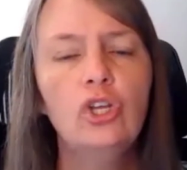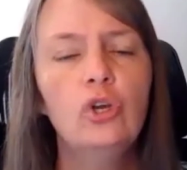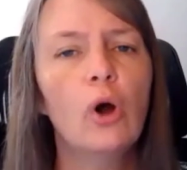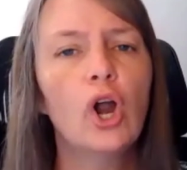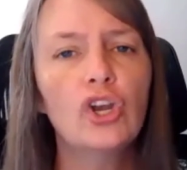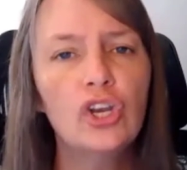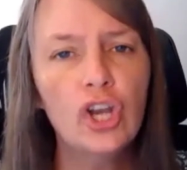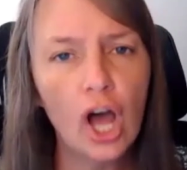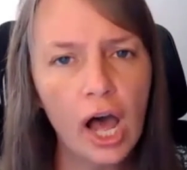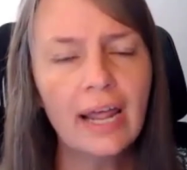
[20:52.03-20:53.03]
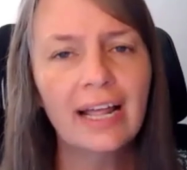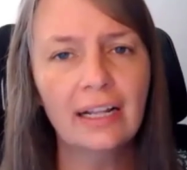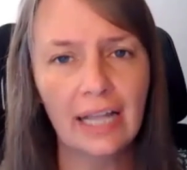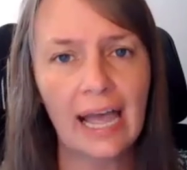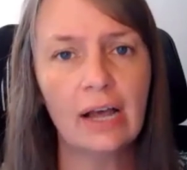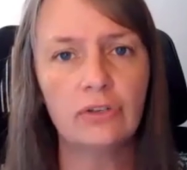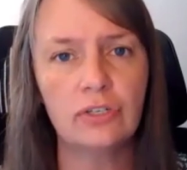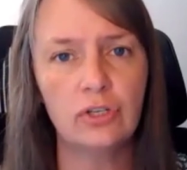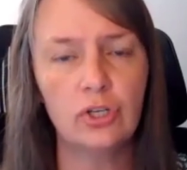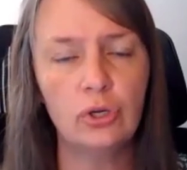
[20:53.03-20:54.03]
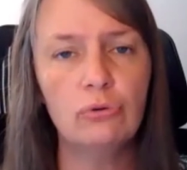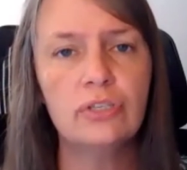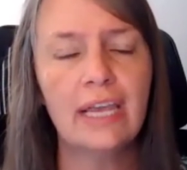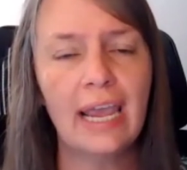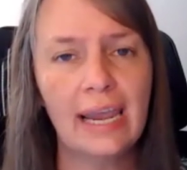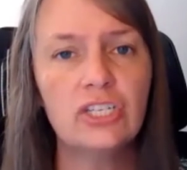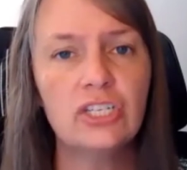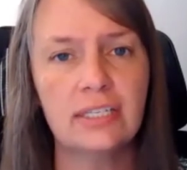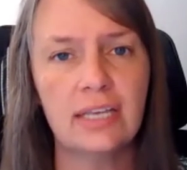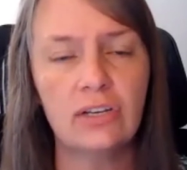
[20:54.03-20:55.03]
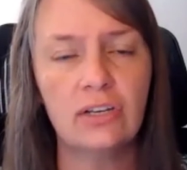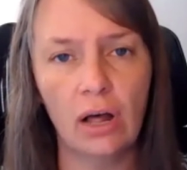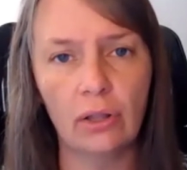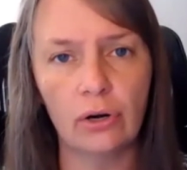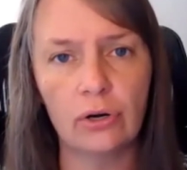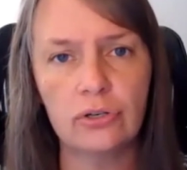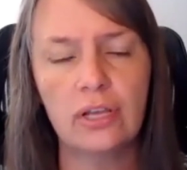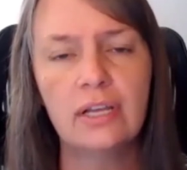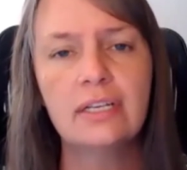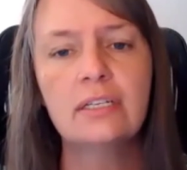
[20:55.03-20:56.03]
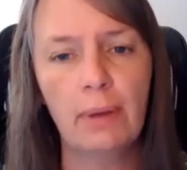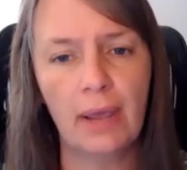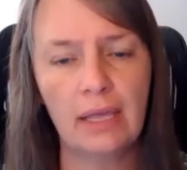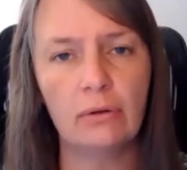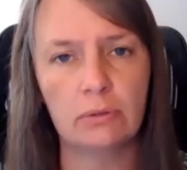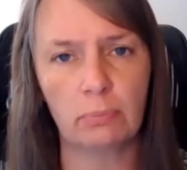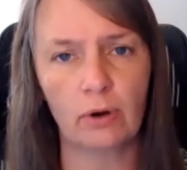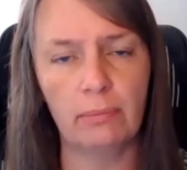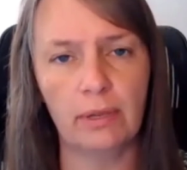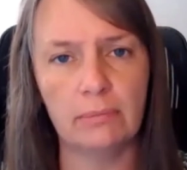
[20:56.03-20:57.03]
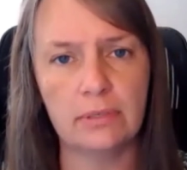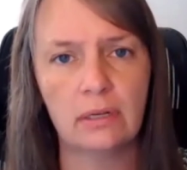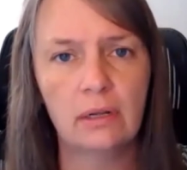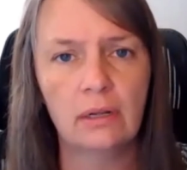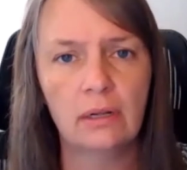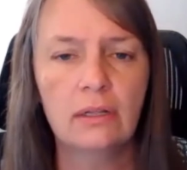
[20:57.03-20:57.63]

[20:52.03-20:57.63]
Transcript: you are not allowed to use HSA dollars to pay those premiums.